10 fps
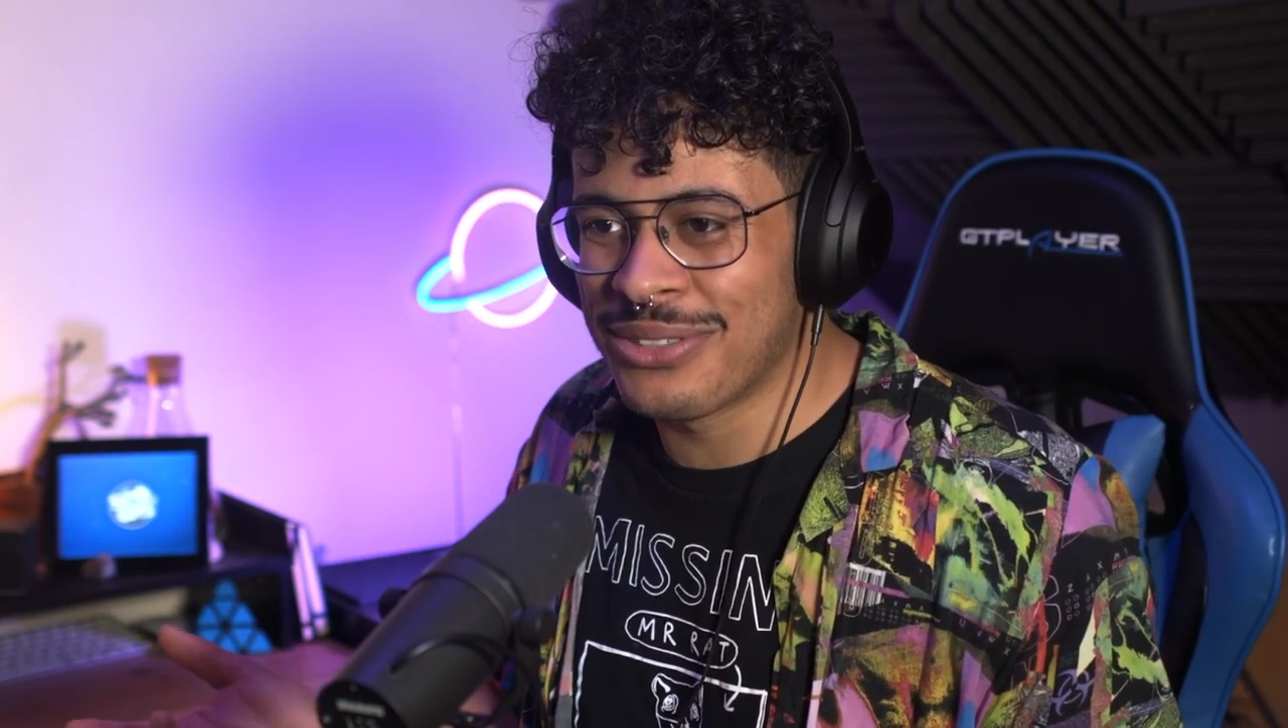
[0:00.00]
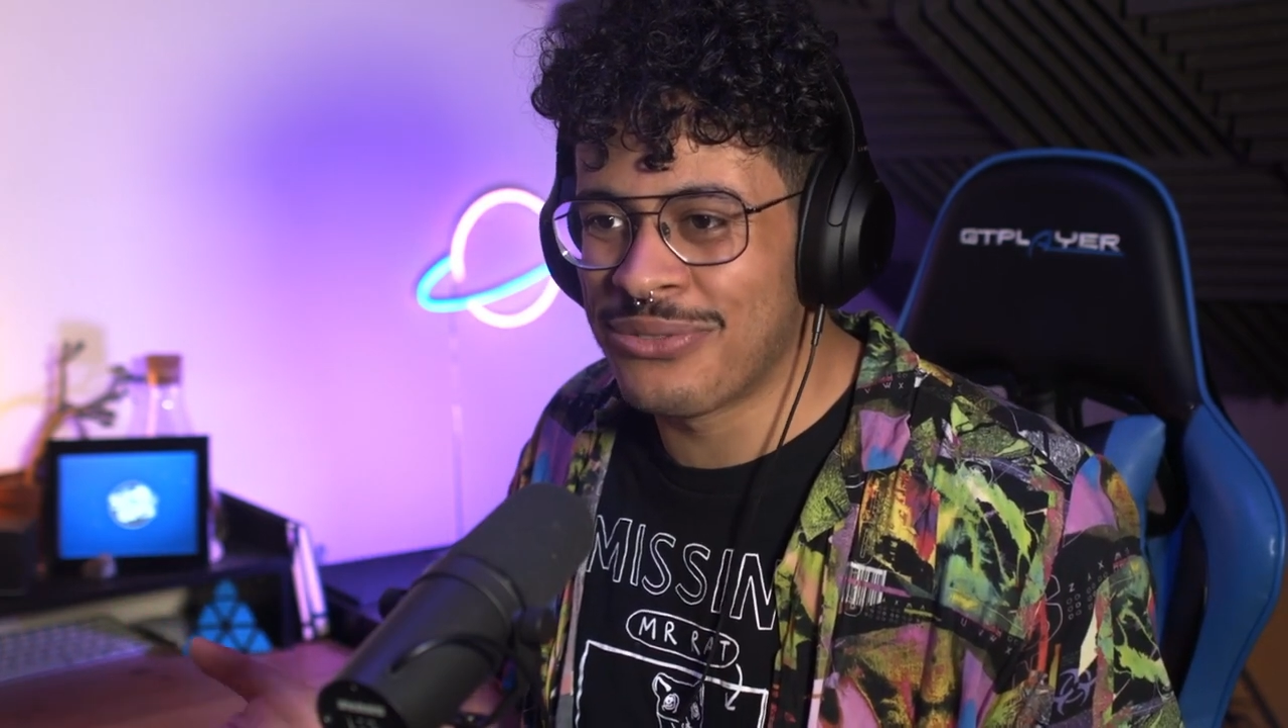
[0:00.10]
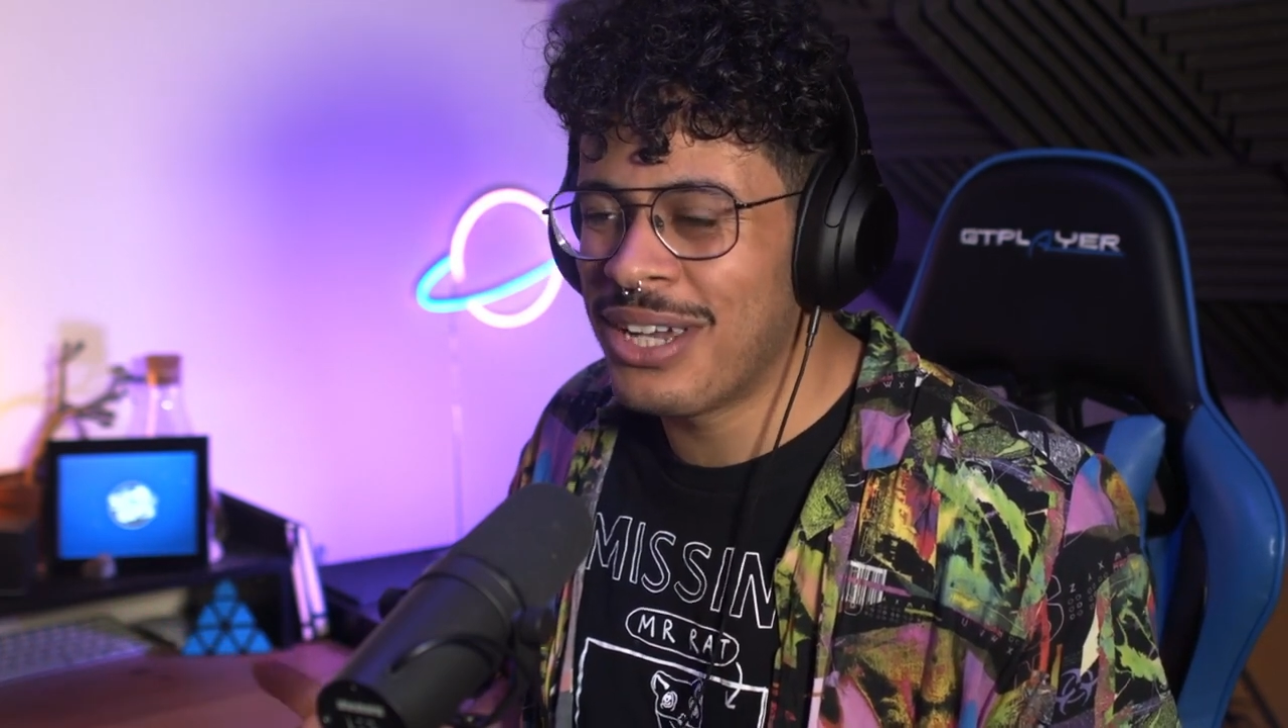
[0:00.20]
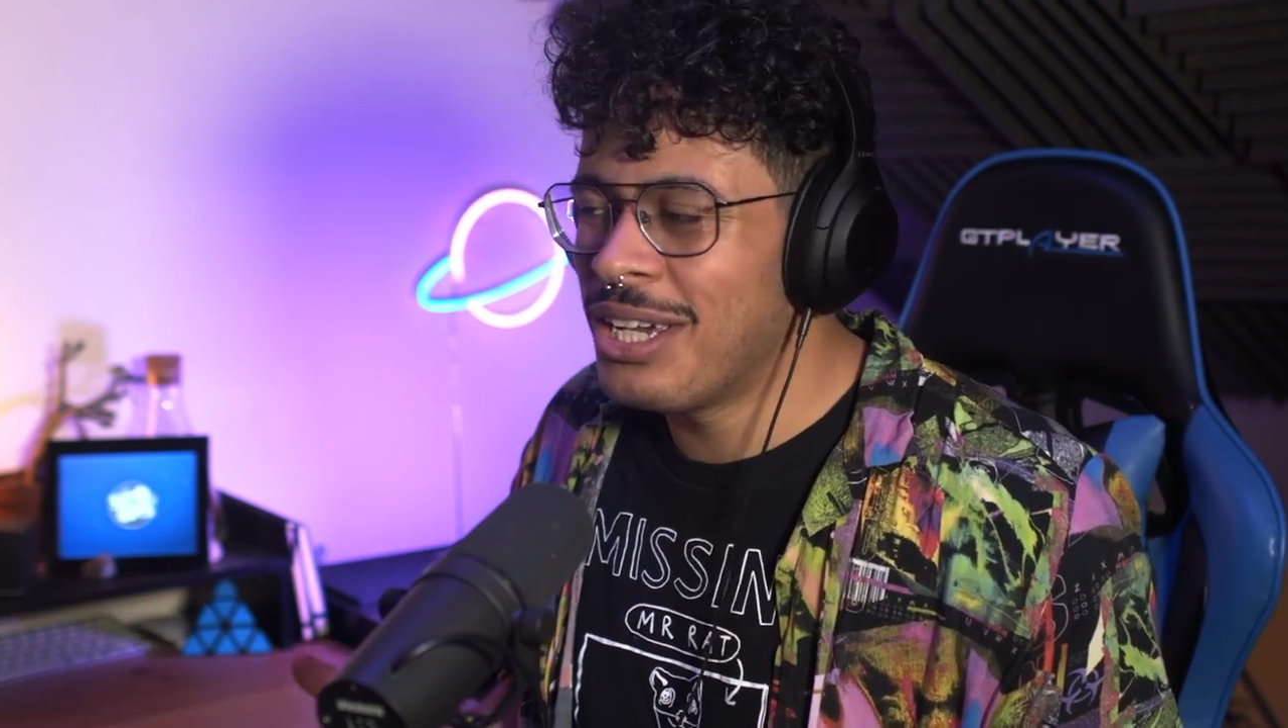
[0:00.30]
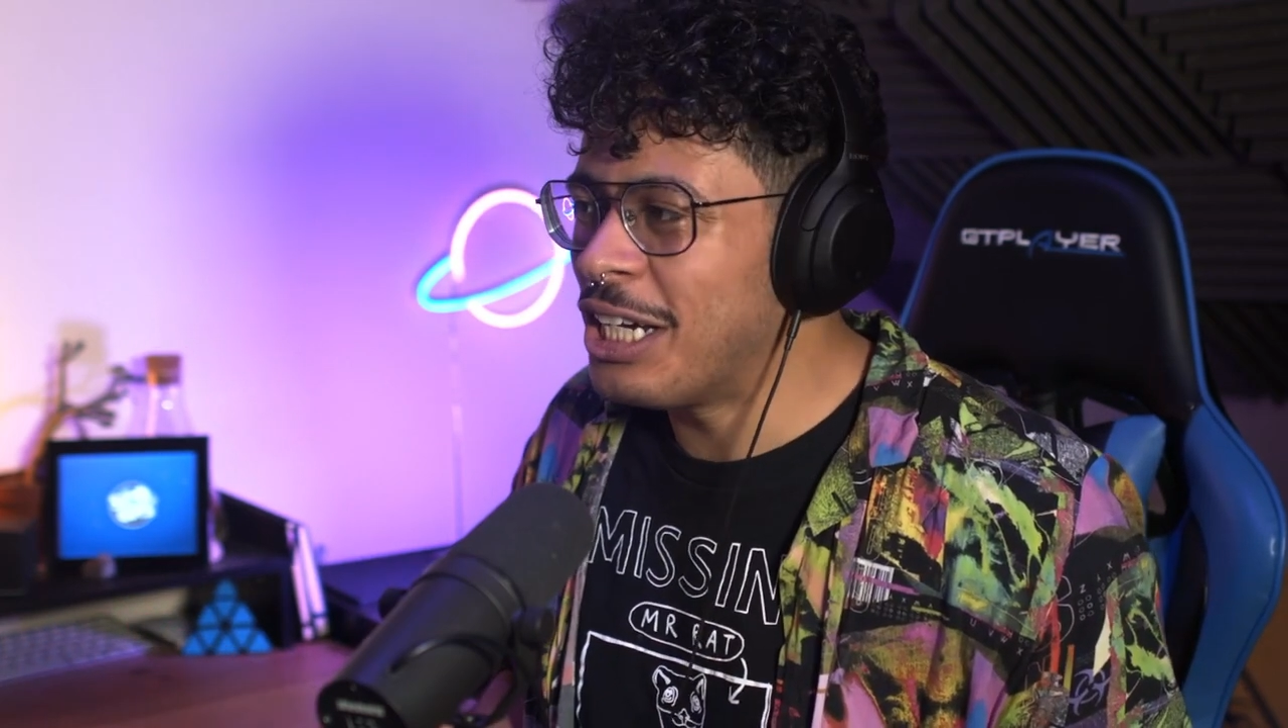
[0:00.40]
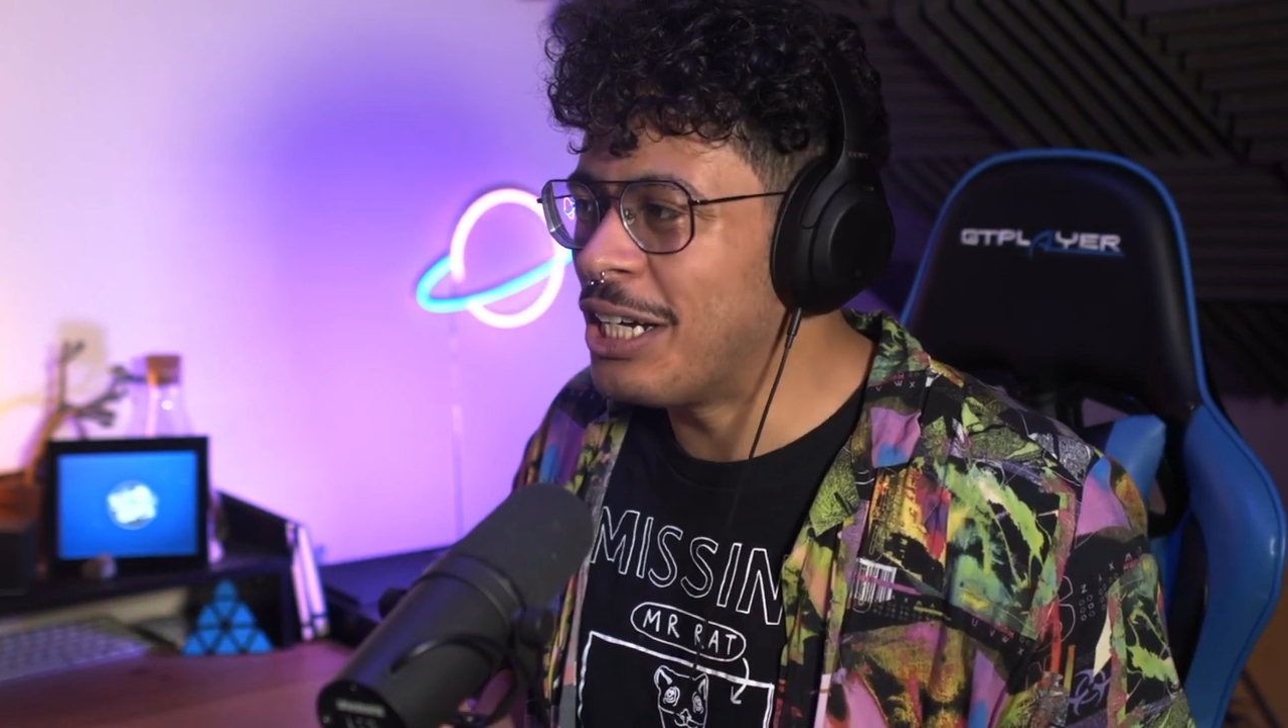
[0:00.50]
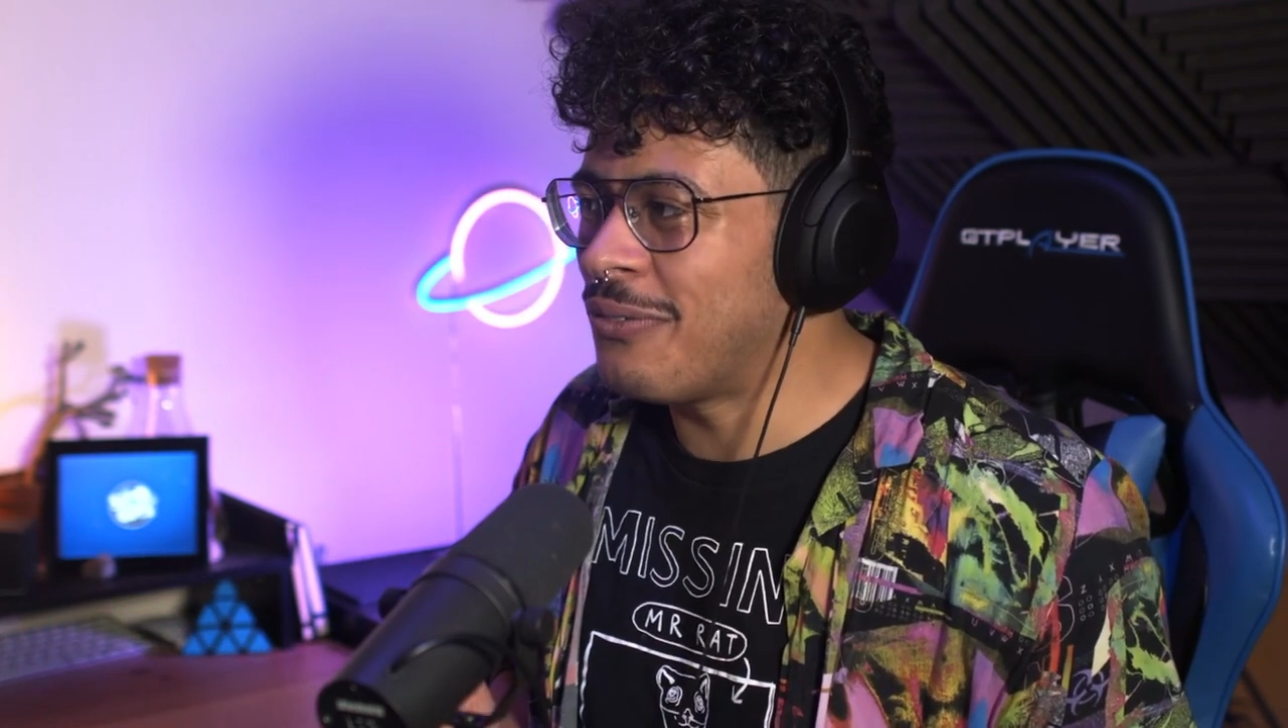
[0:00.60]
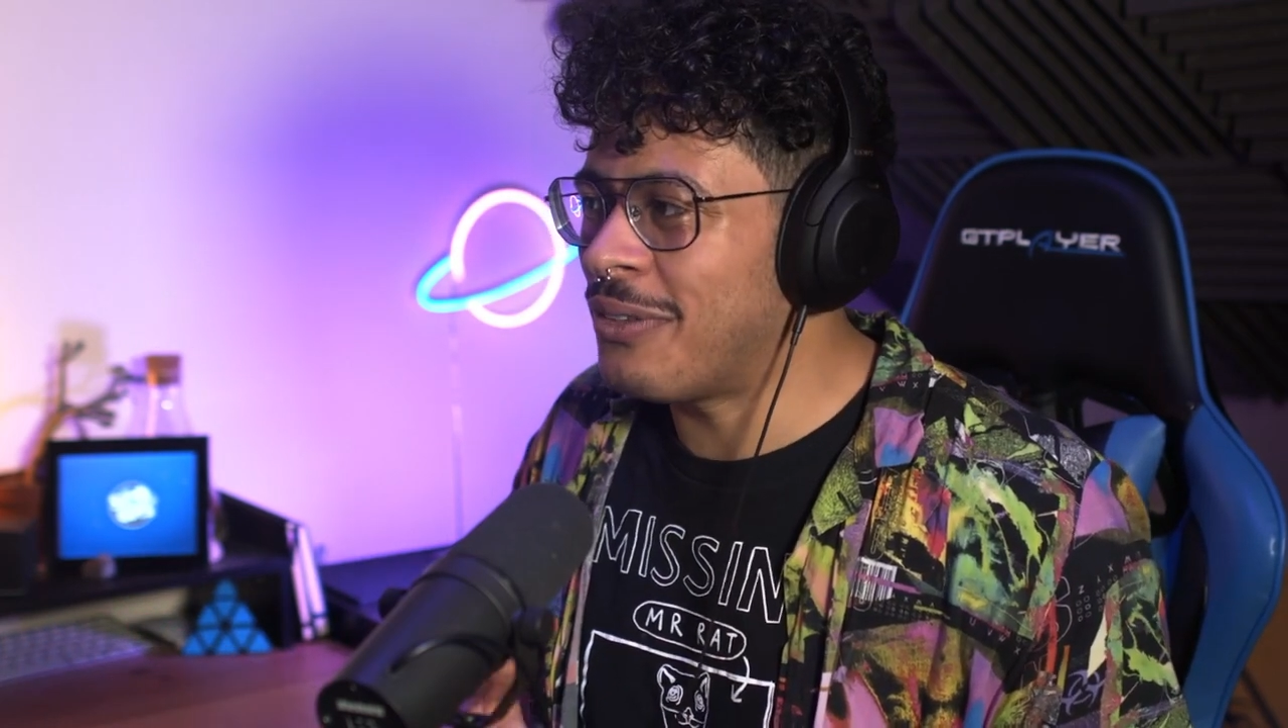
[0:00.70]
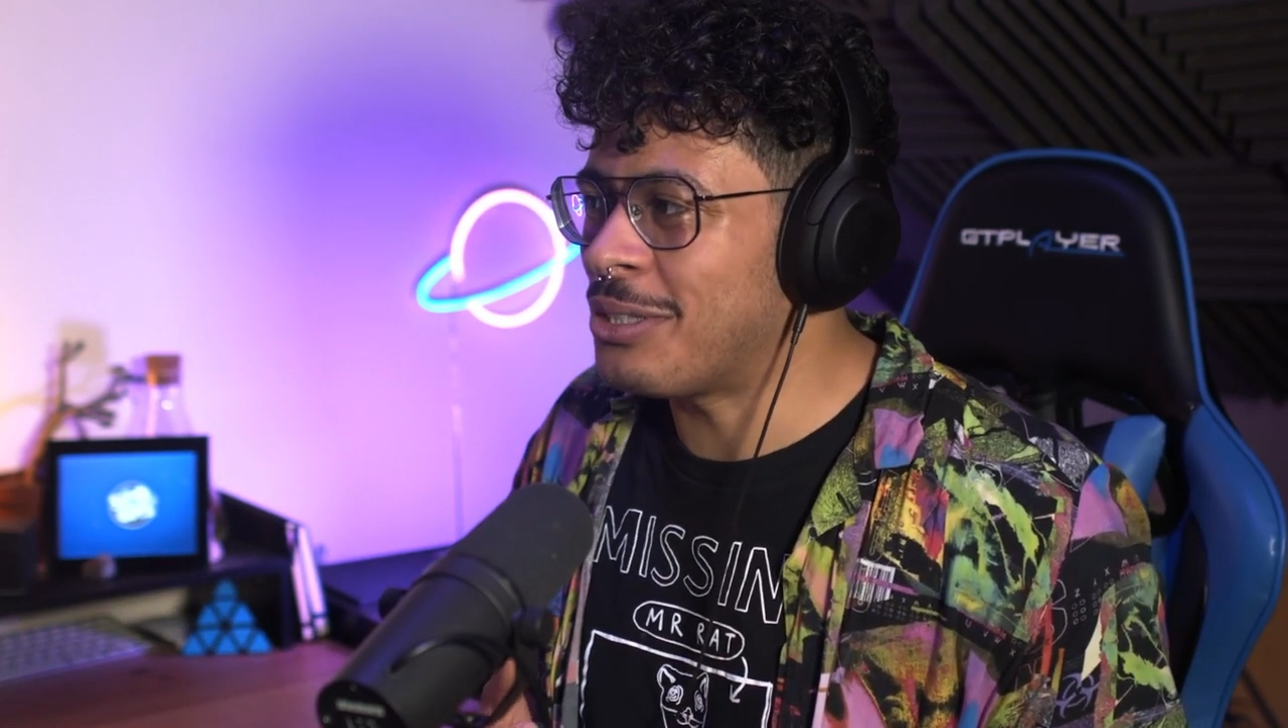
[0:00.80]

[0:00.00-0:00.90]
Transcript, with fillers: Of of